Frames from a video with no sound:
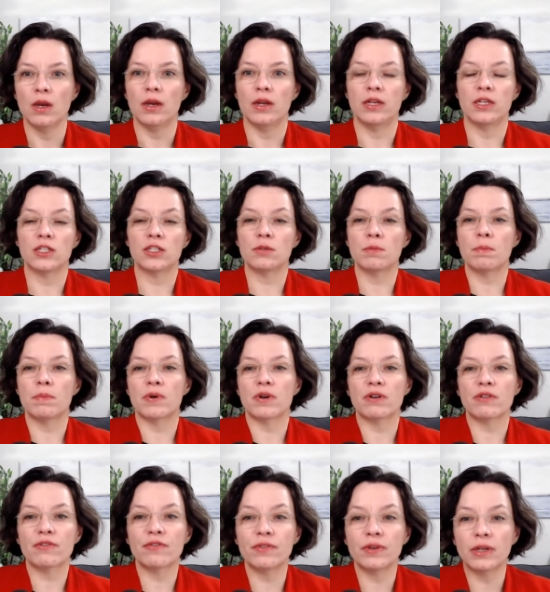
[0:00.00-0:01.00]
it is
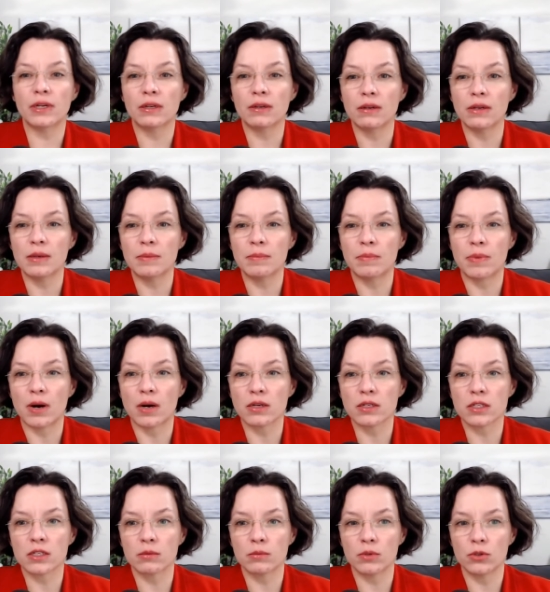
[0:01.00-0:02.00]
perfectly
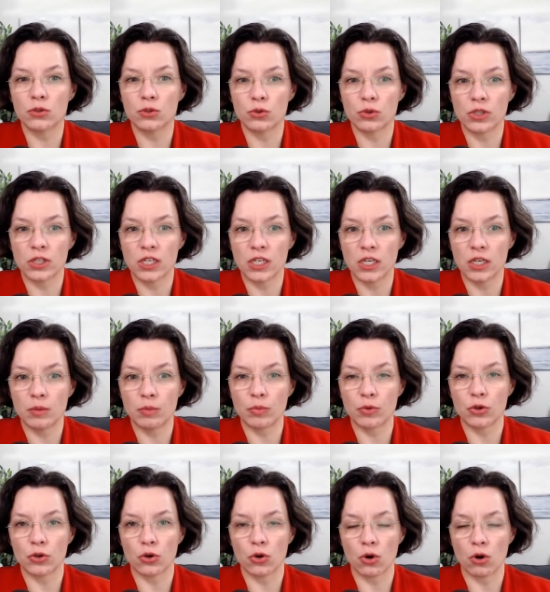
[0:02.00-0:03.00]
possible to keep
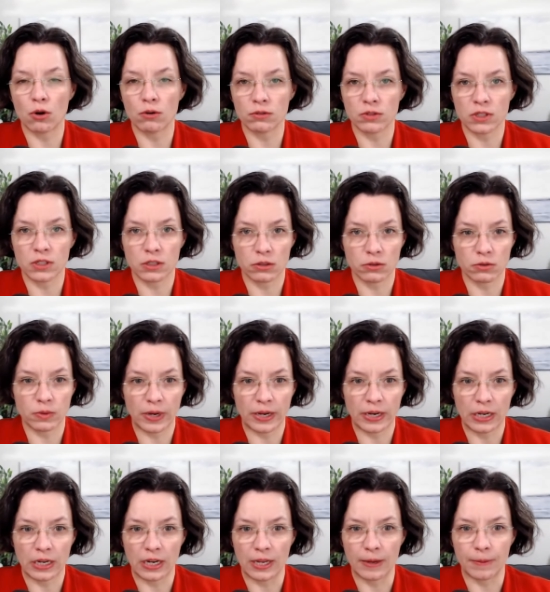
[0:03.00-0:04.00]
your own
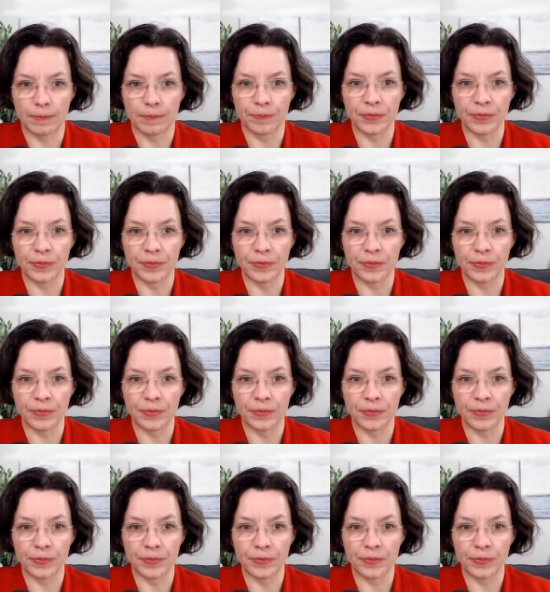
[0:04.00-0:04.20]
serenity